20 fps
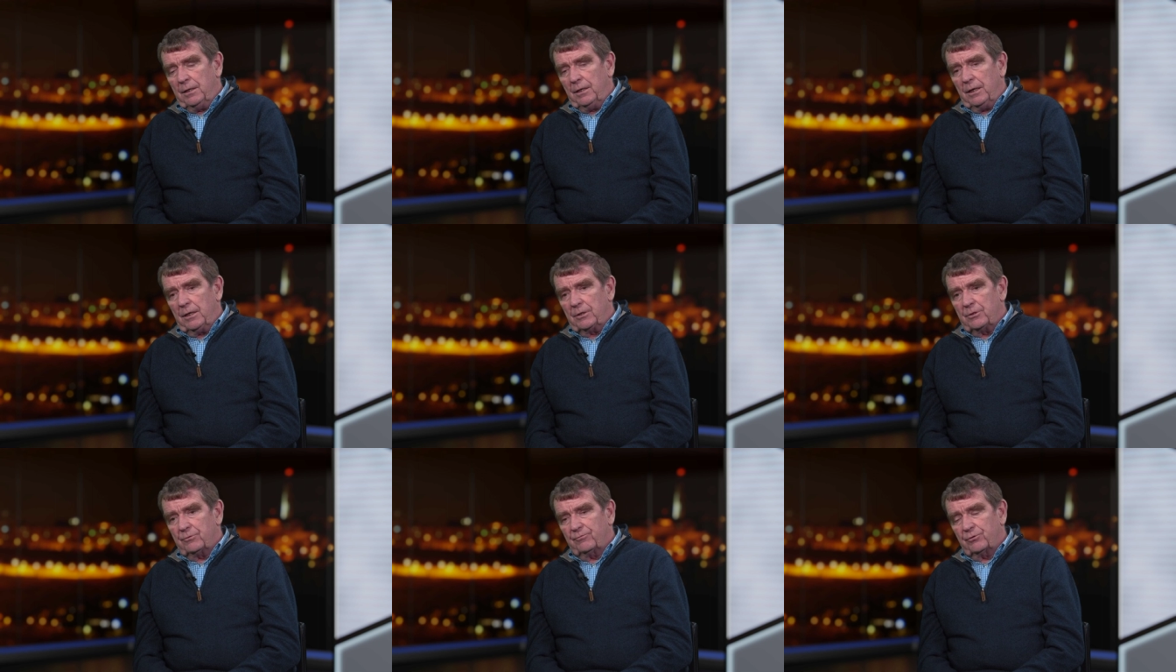
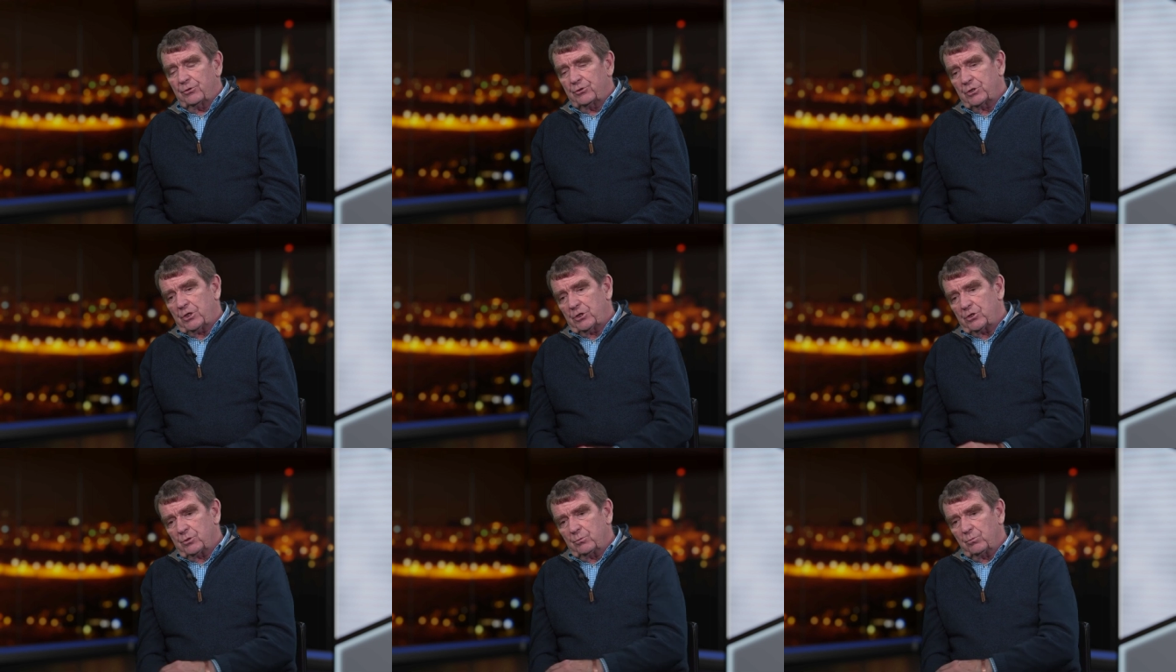uh, to, for a
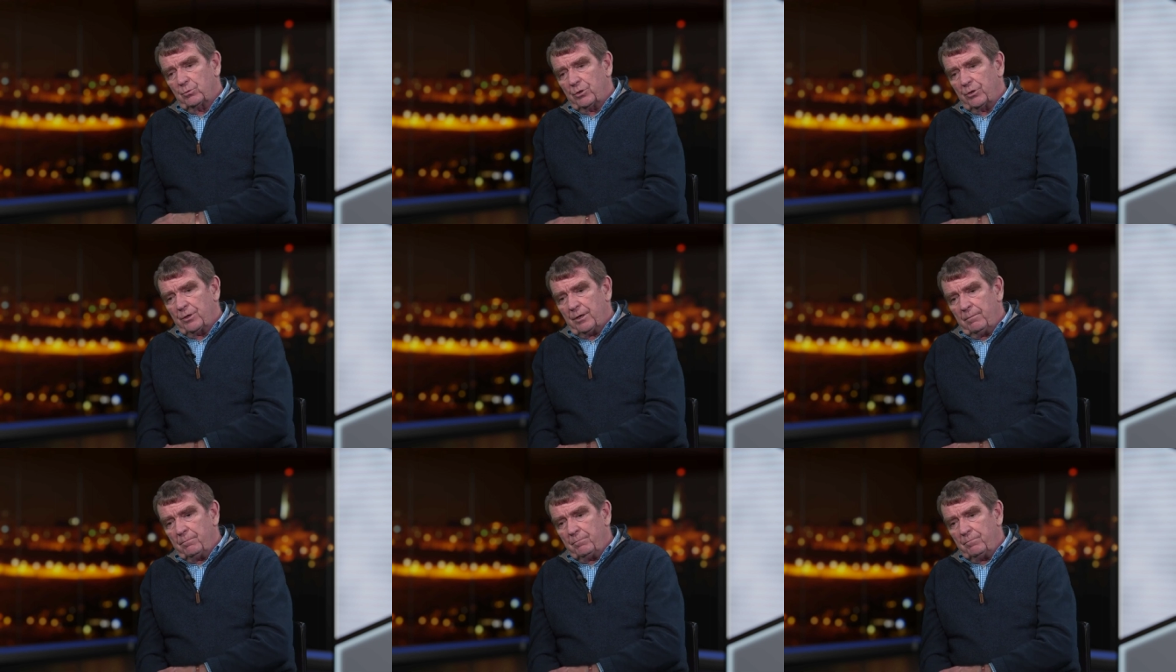session with
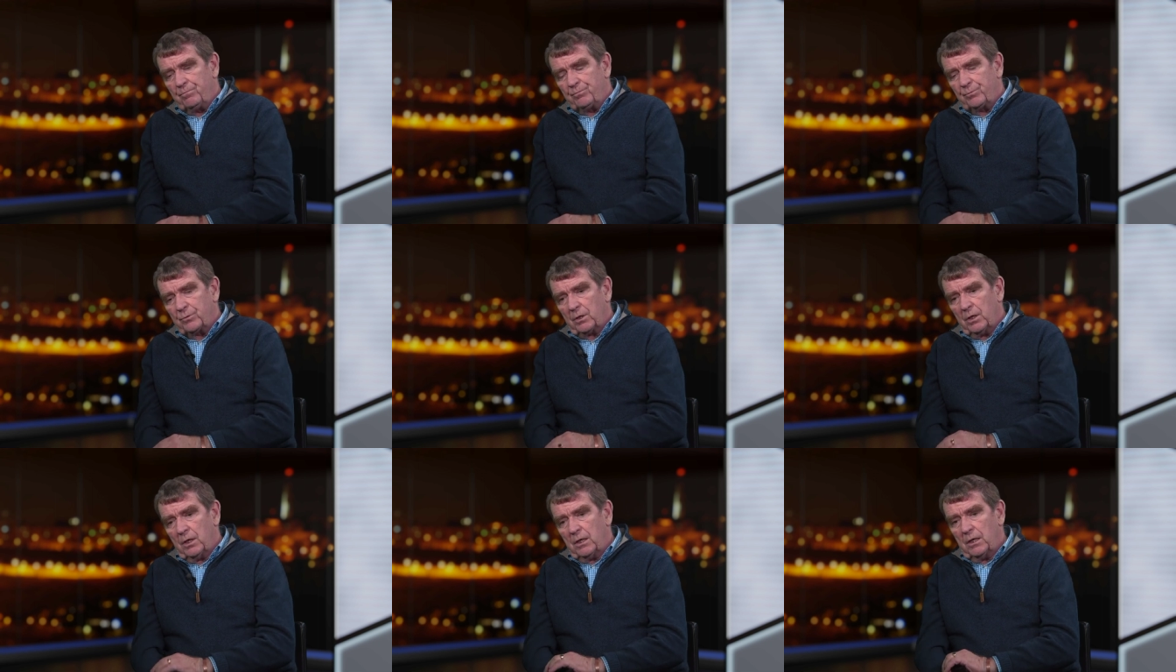them,
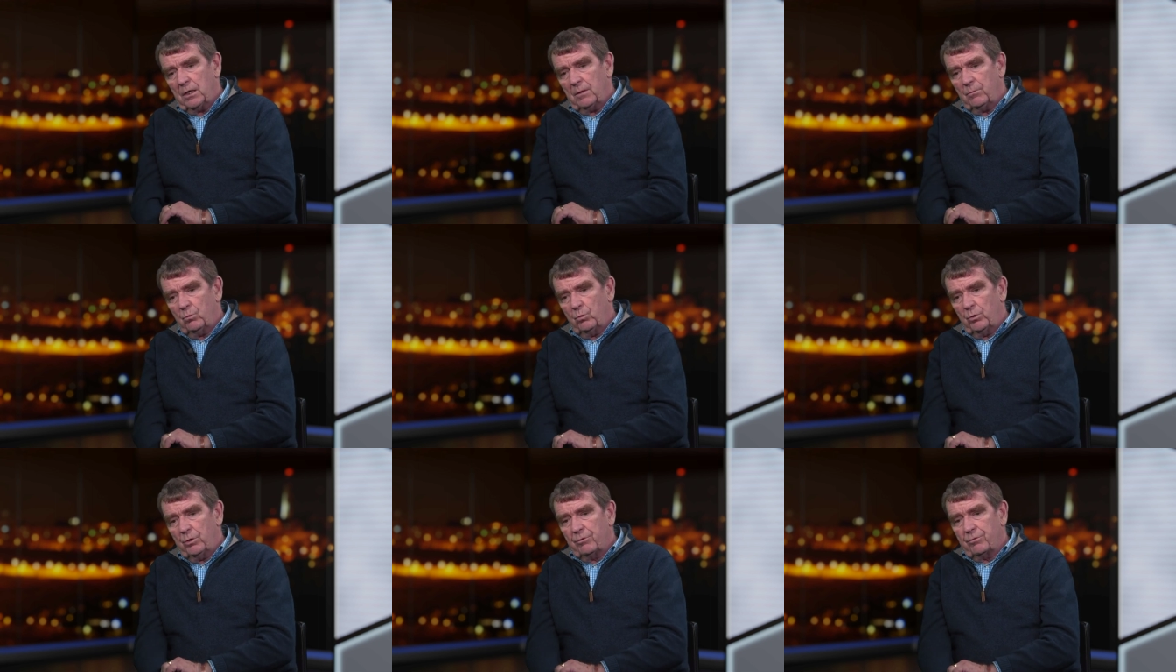
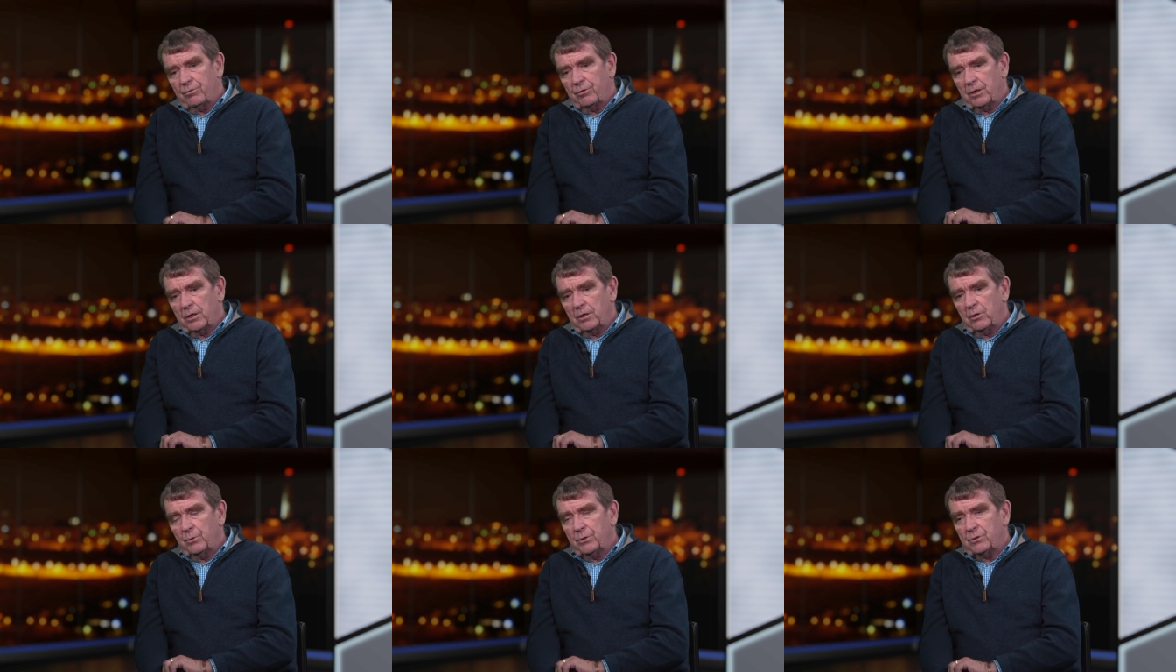um, with
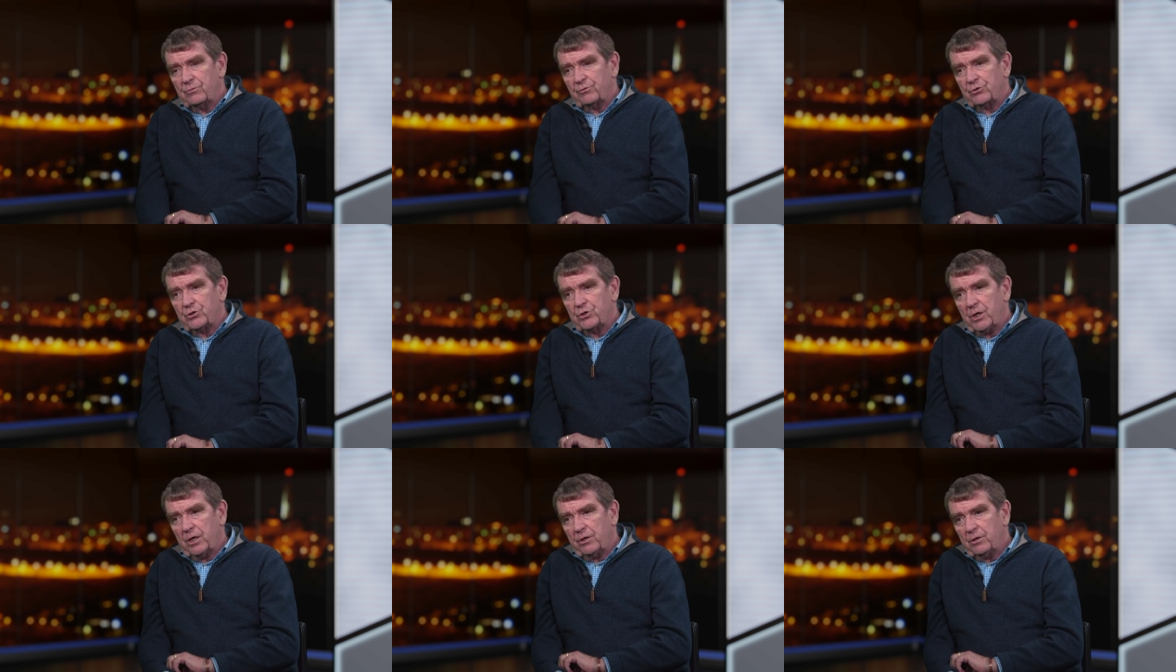uh, Louise
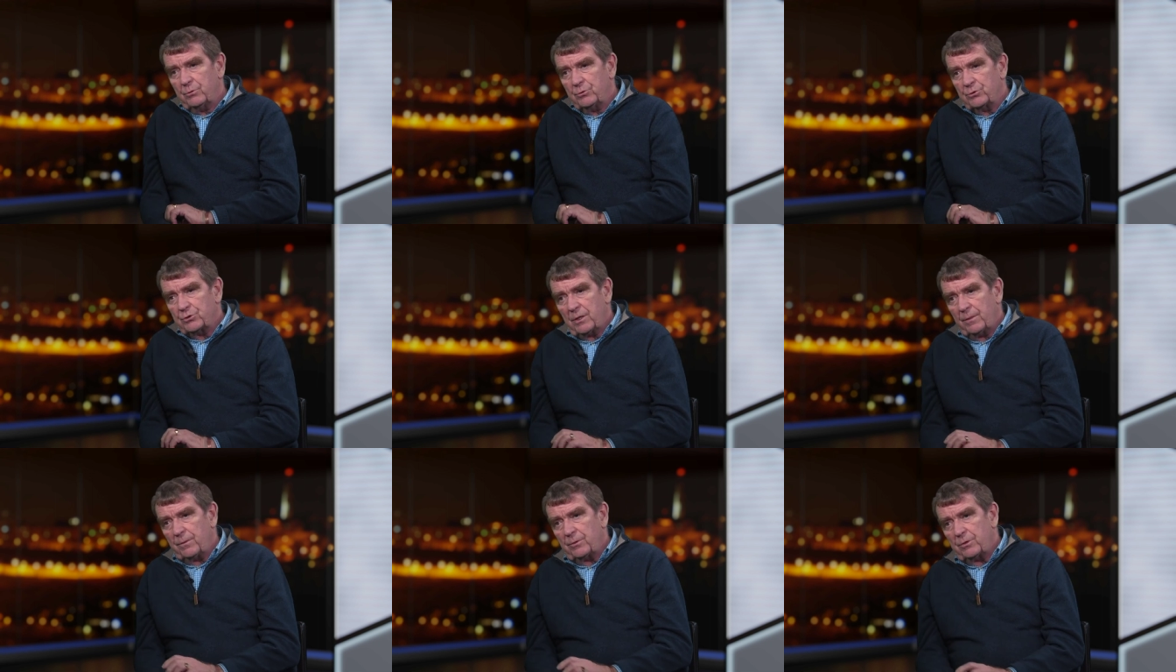Frechette, who
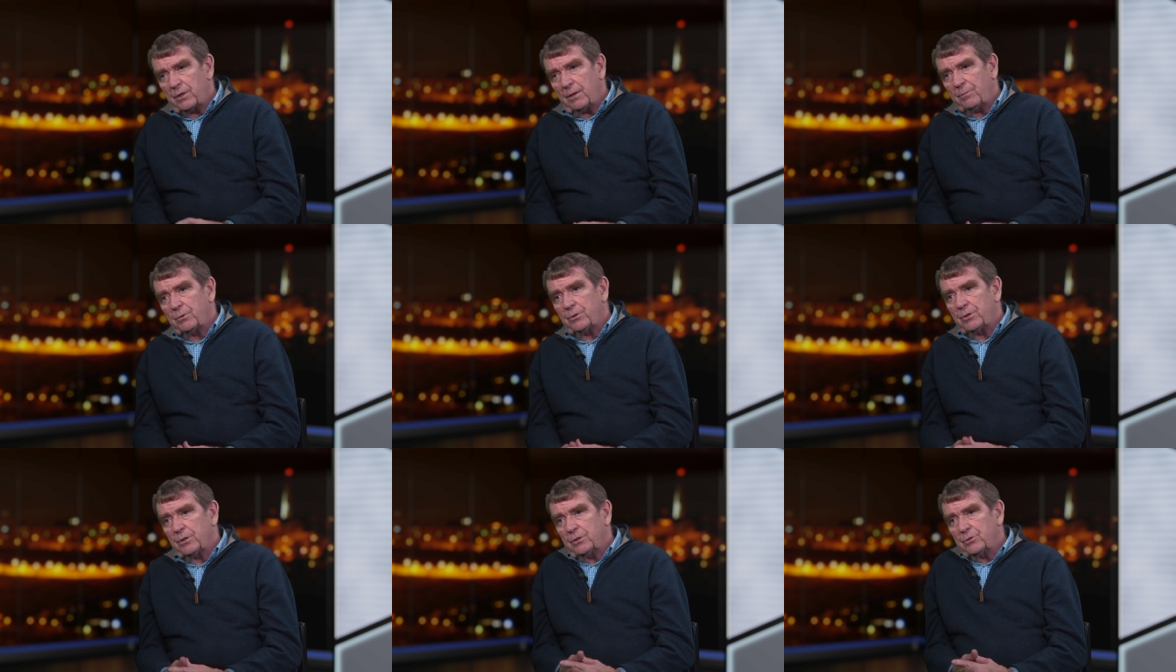was then the
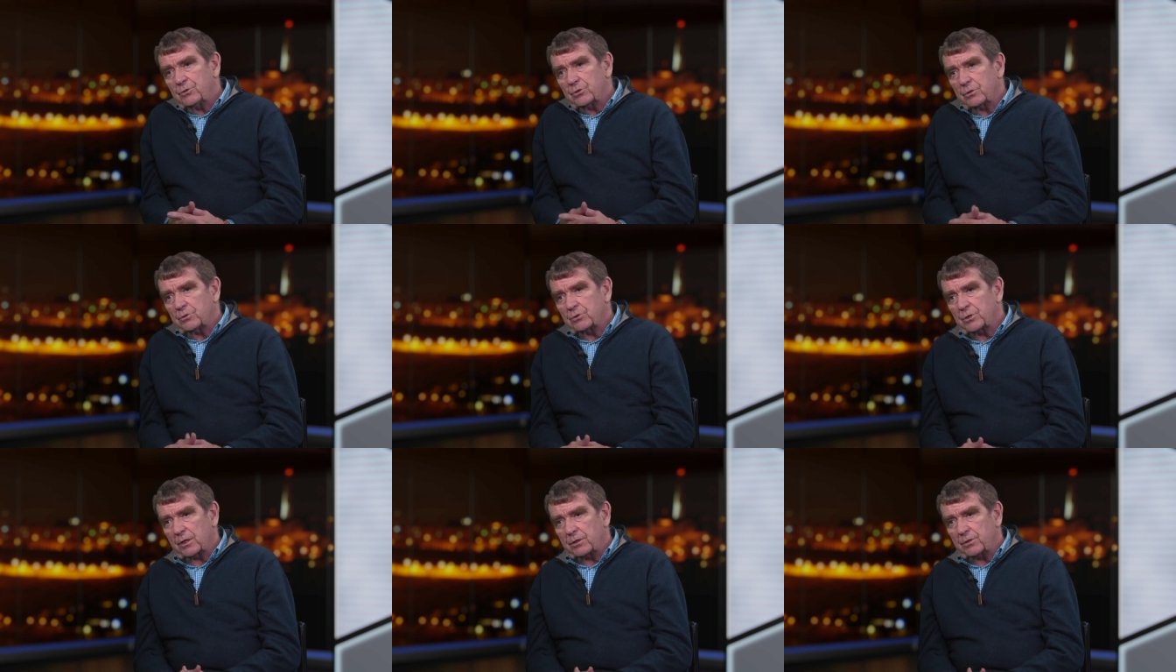Deputy S
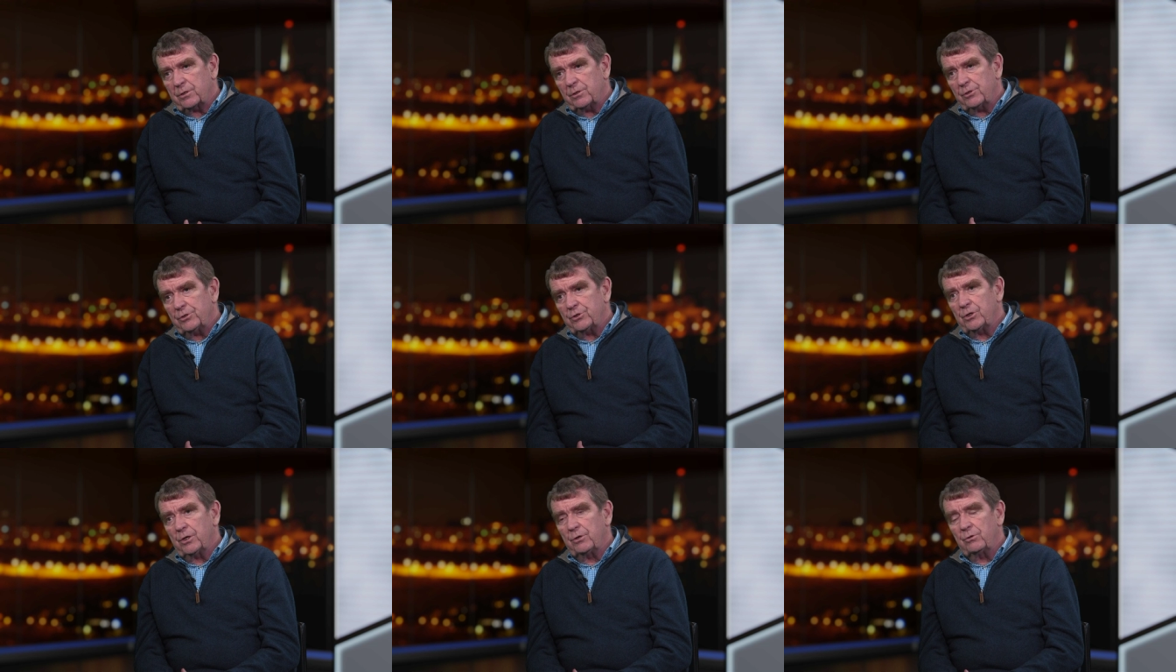
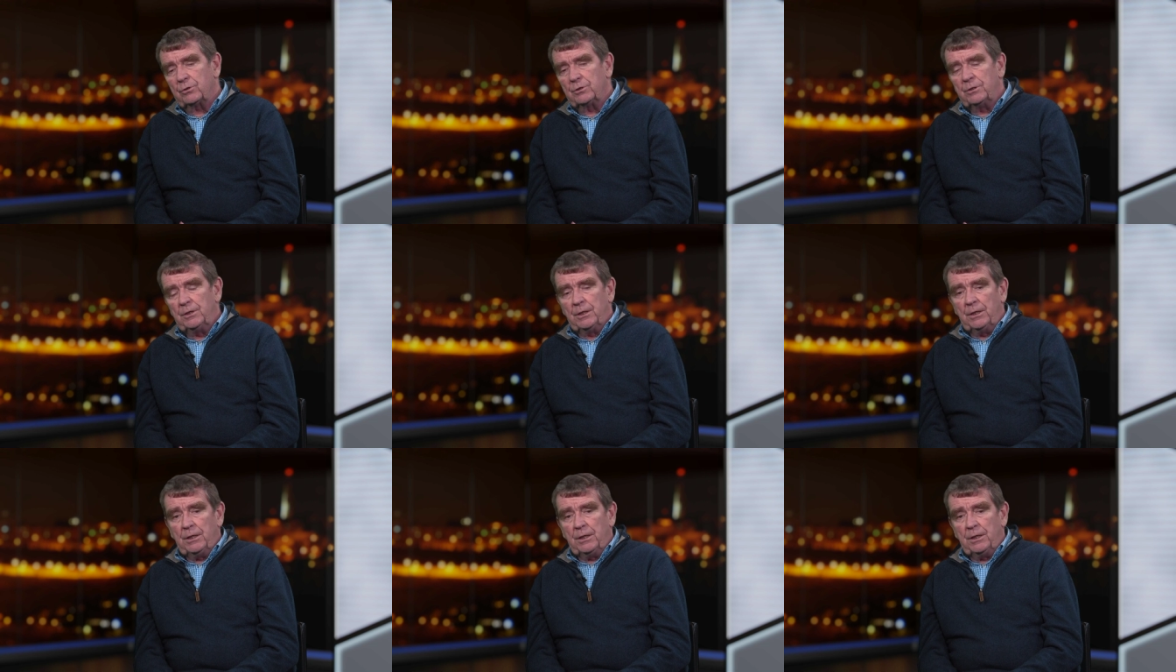Secretary General.